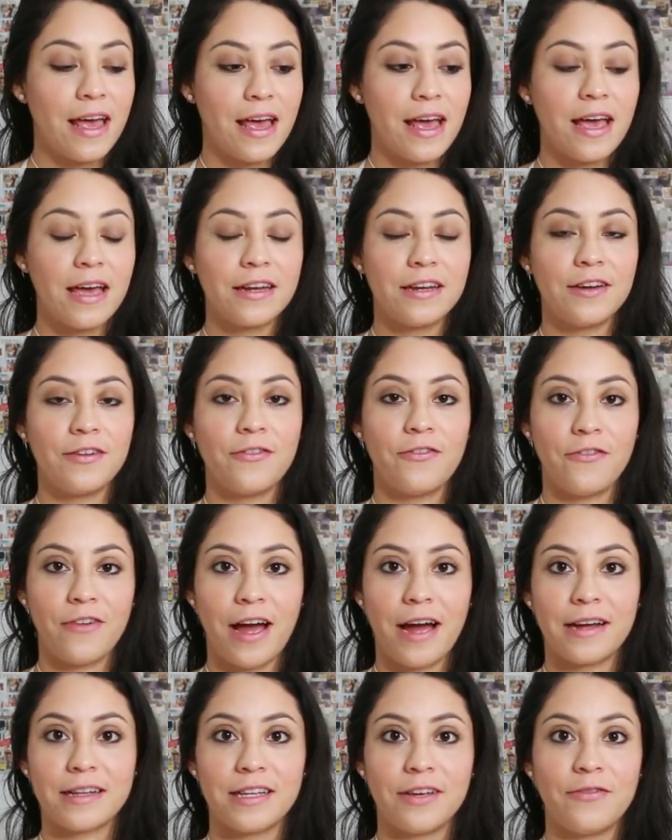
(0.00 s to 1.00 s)
and in
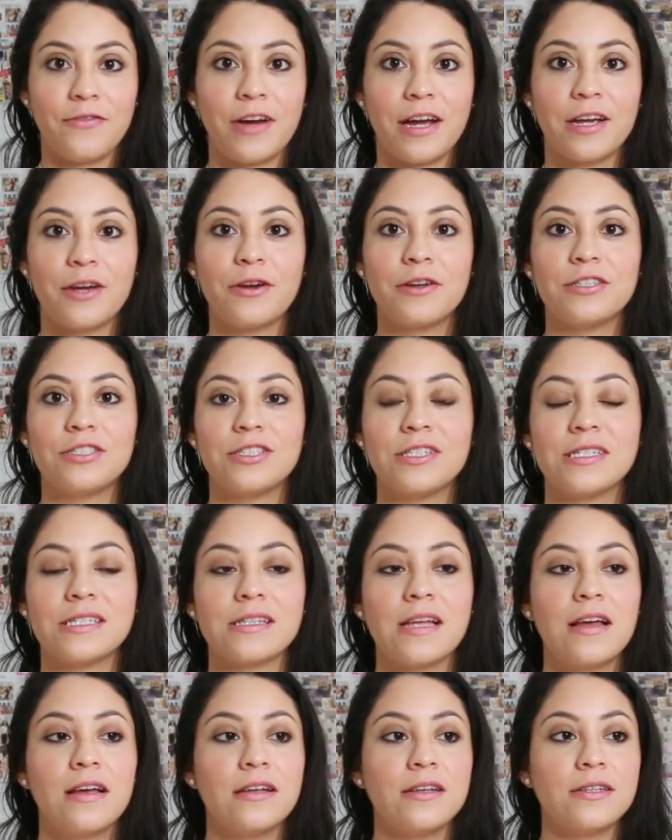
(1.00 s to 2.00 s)
fact if I could
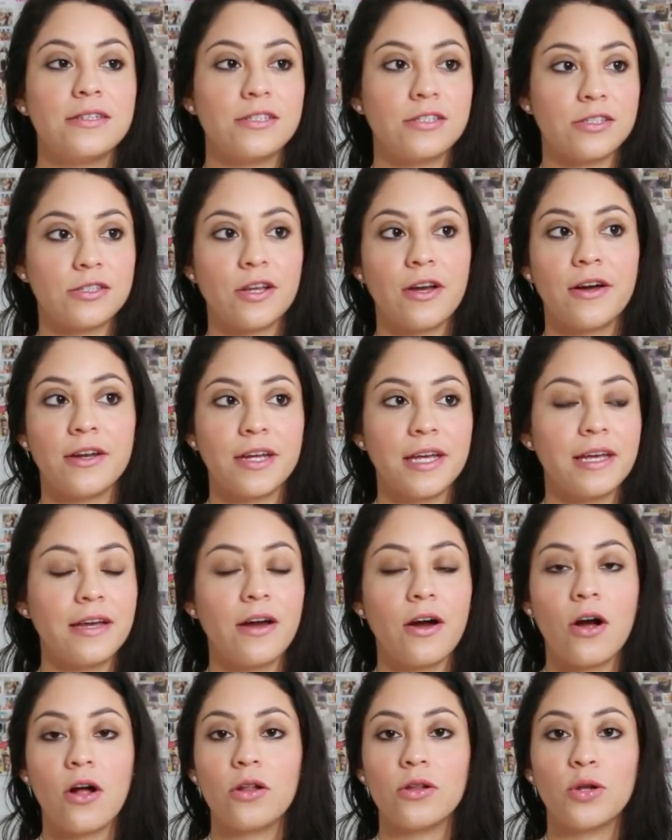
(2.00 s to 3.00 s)
just
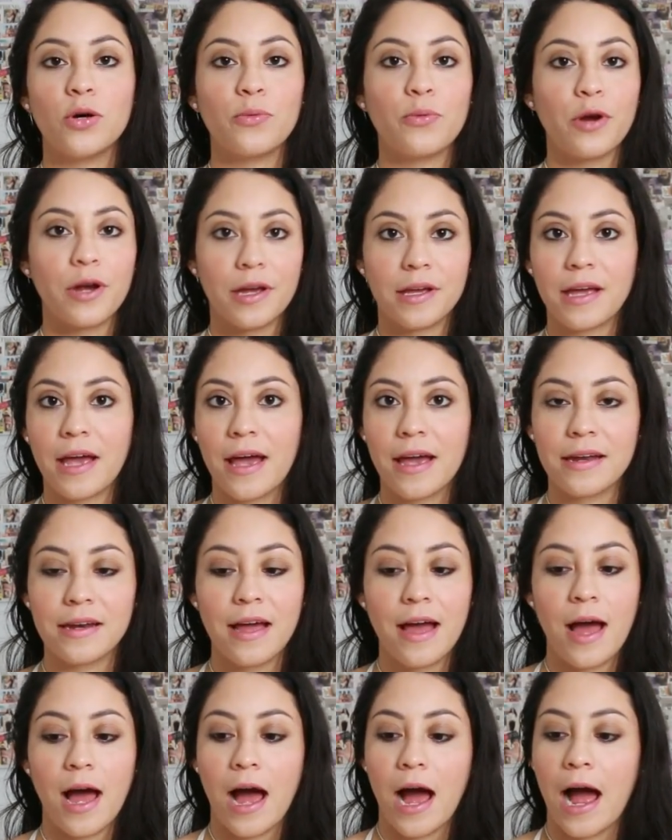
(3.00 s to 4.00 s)
study all over
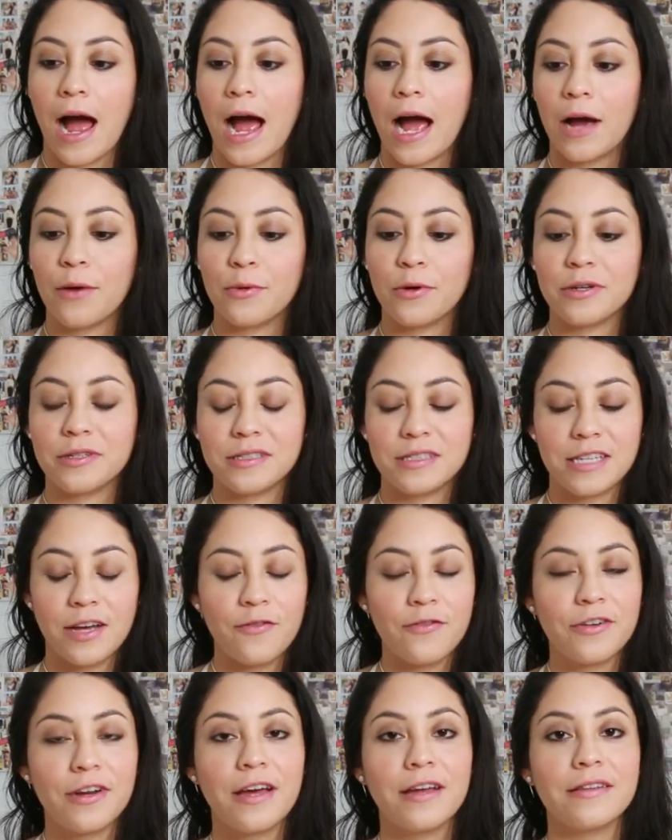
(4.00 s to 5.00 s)
again I would
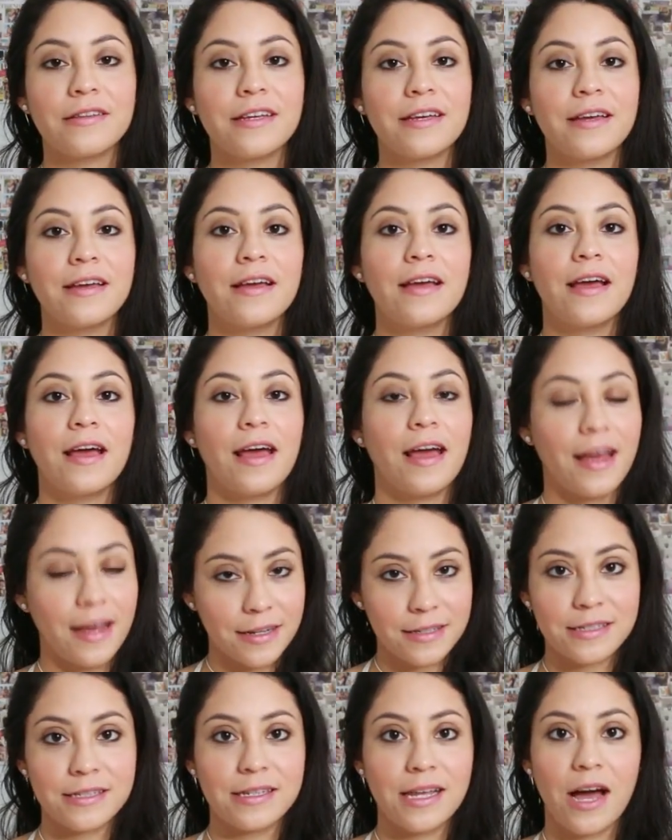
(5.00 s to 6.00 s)
definitely
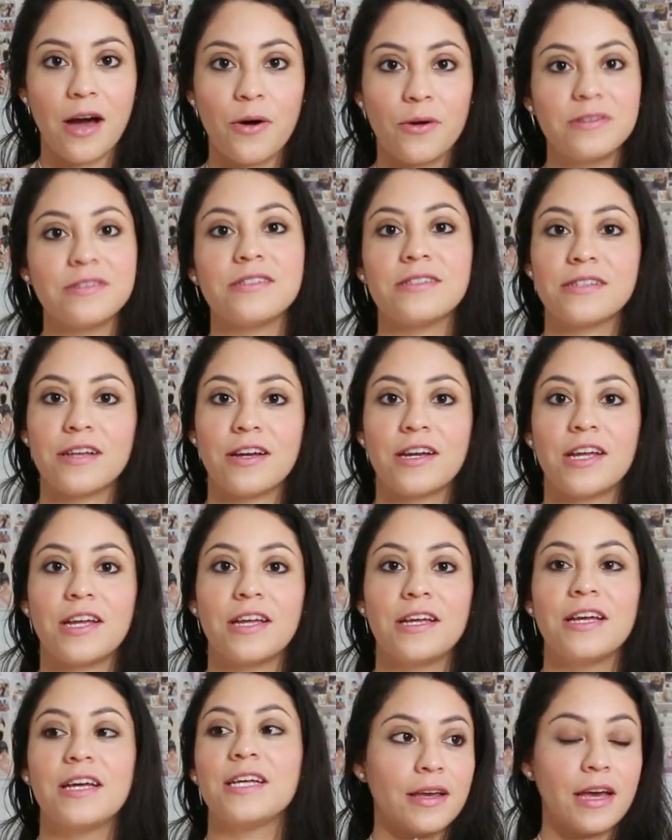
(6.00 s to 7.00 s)
hands down
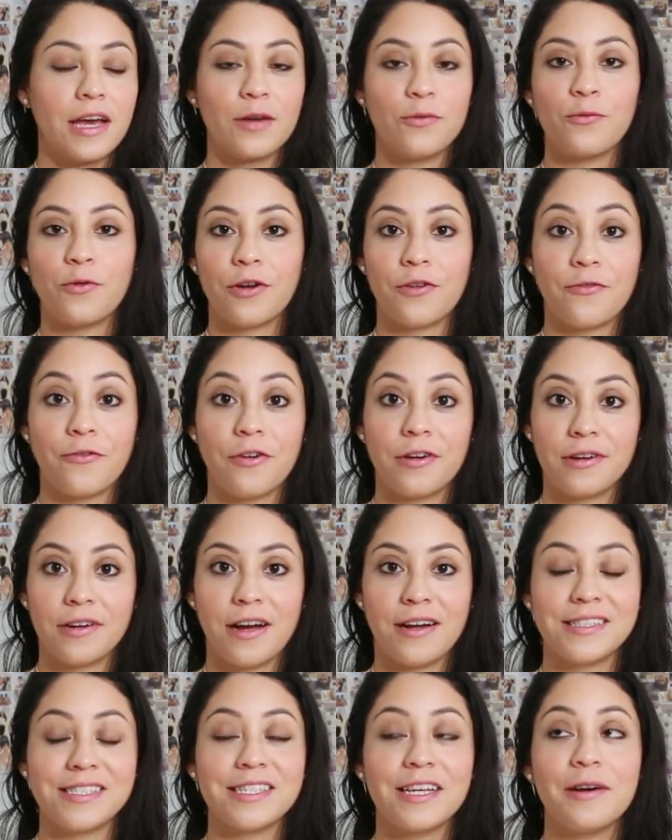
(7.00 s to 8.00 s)
study and work for
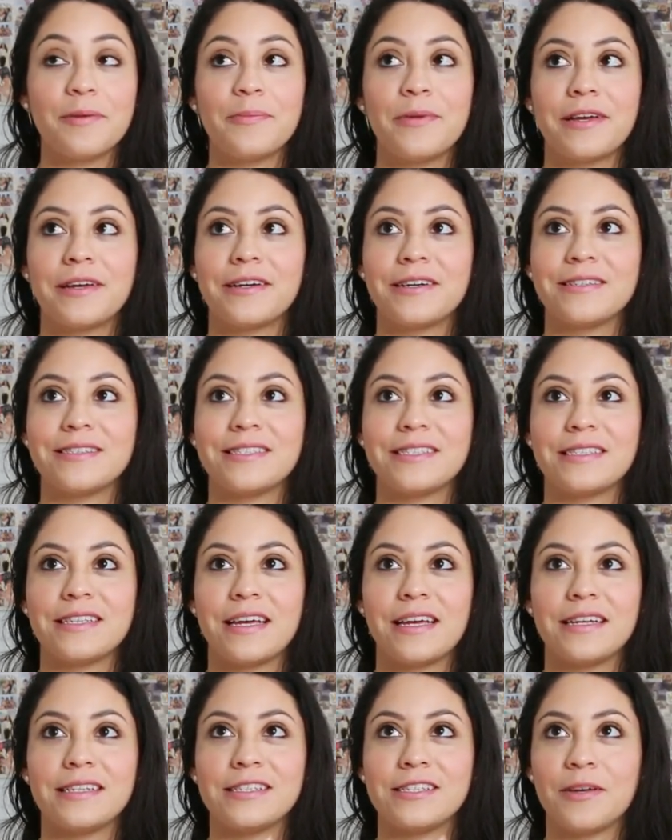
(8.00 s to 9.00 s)
NASA because
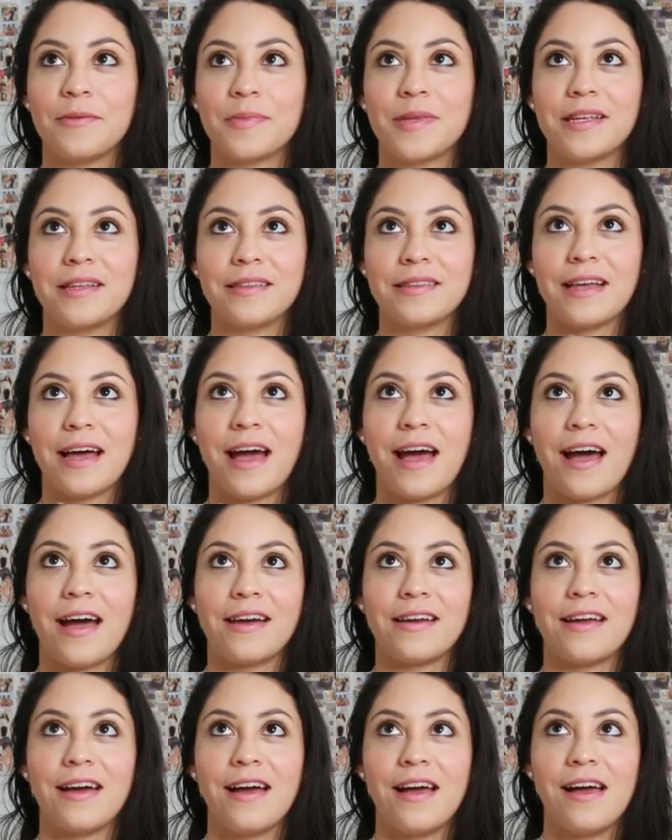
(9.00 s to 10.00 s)
it's something
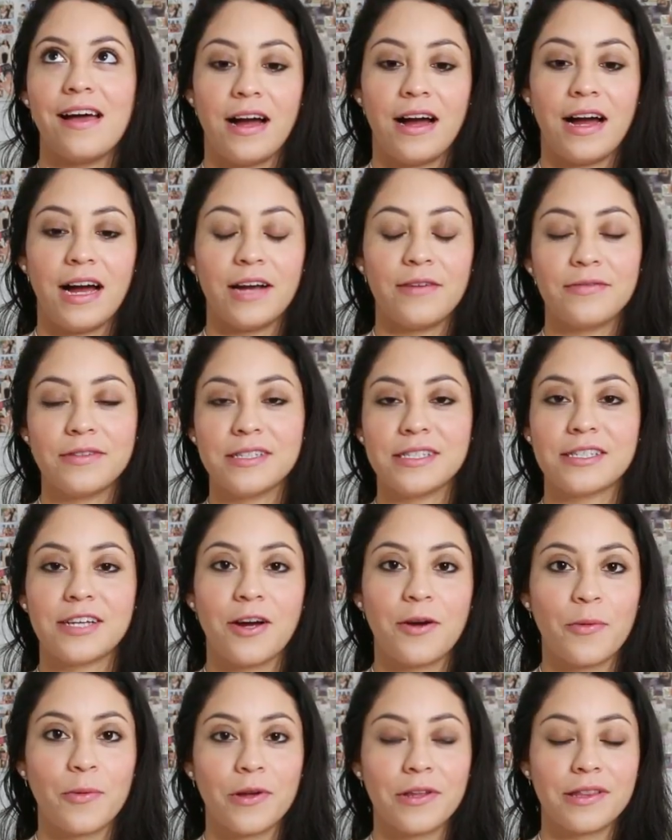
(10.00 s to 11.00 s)
that I've
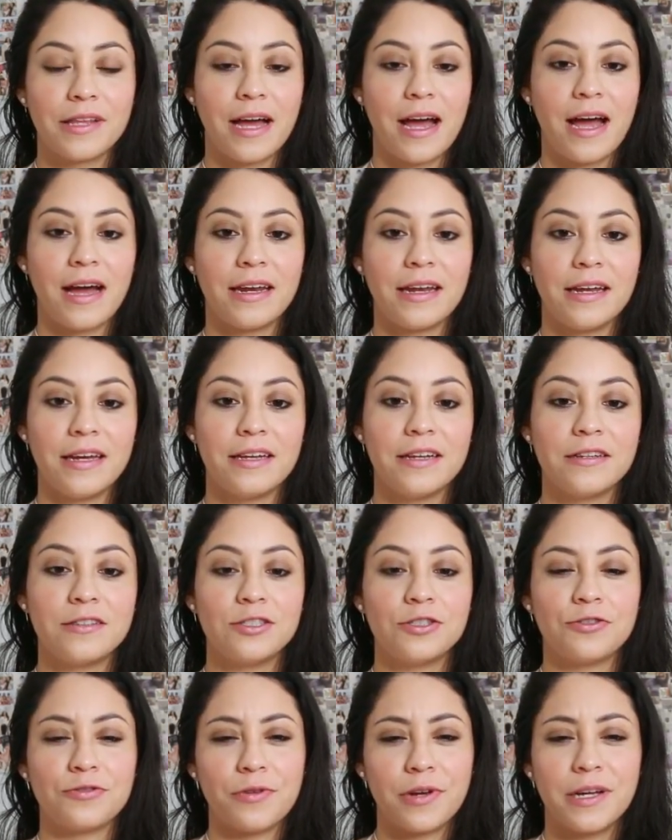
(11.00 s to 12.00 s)
discovered that it
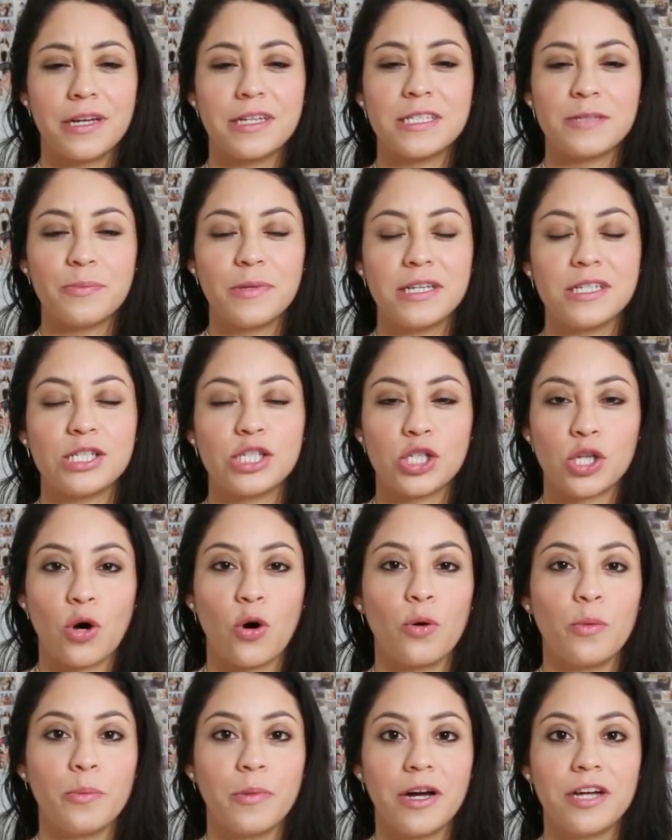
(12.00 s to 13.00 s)
intrigues me
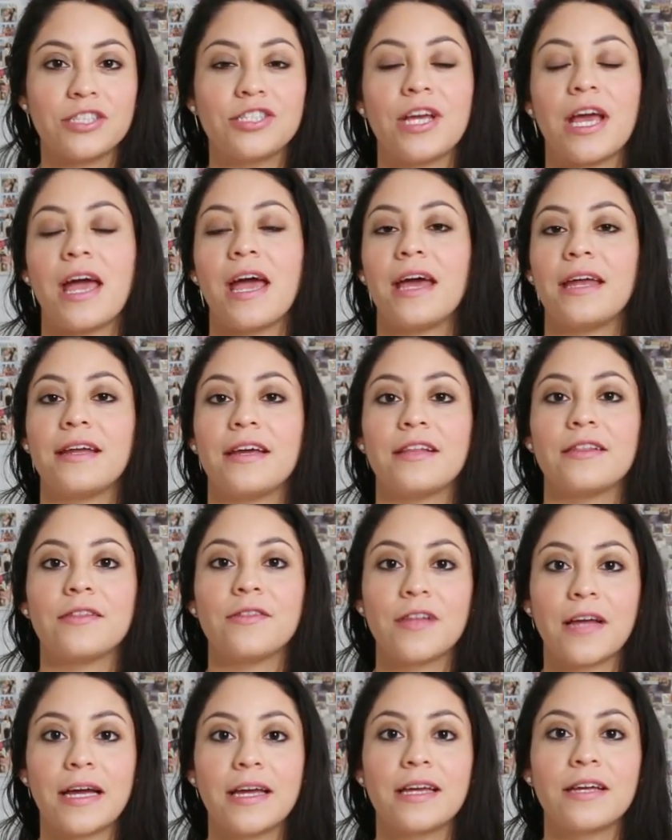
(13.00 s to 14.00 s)
so much and I
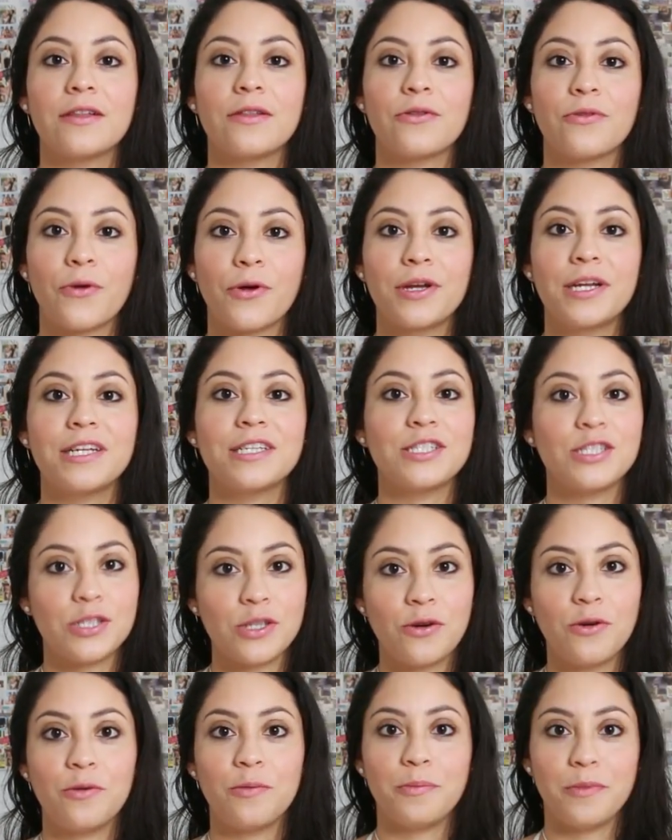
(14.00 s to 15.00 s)
like learning
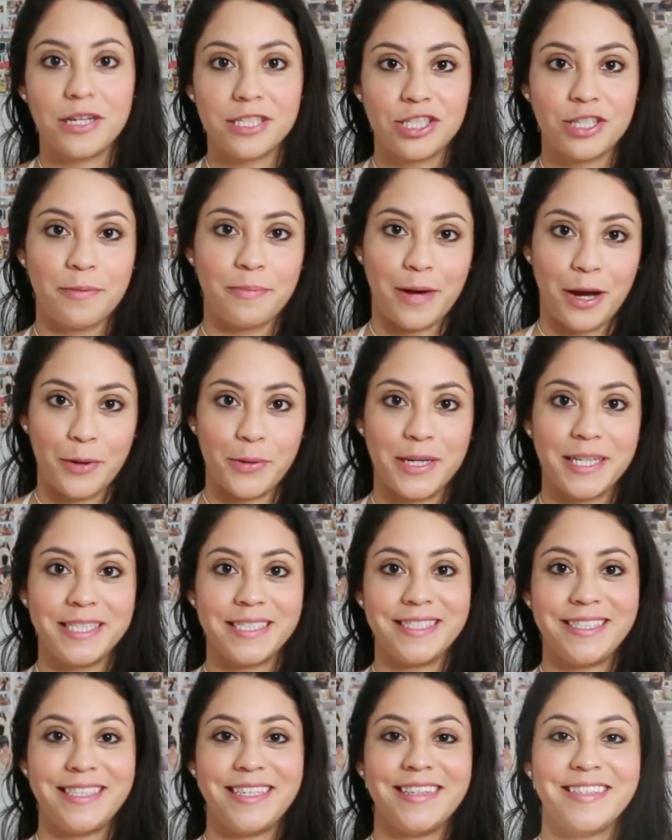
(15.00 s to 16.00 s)
so much about
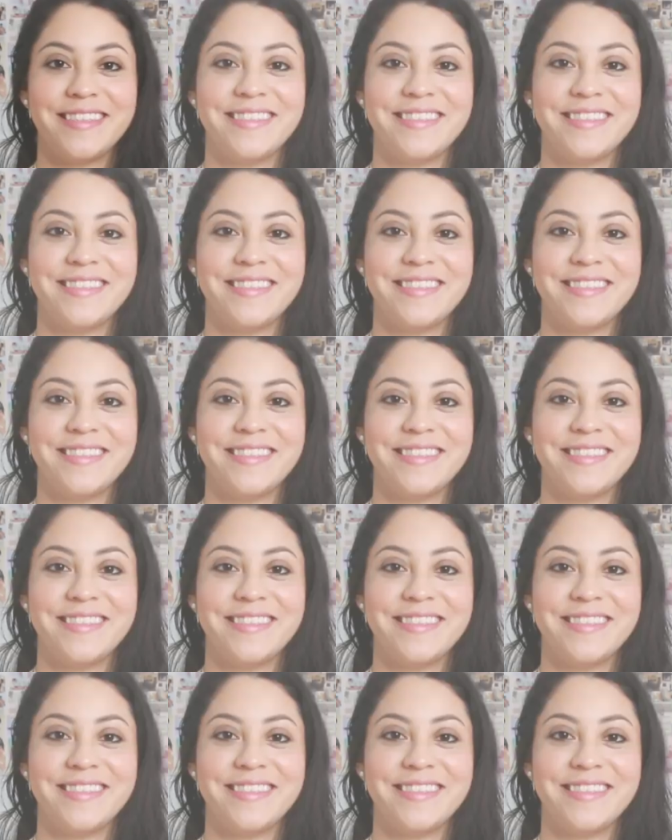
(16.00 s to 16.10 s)
it.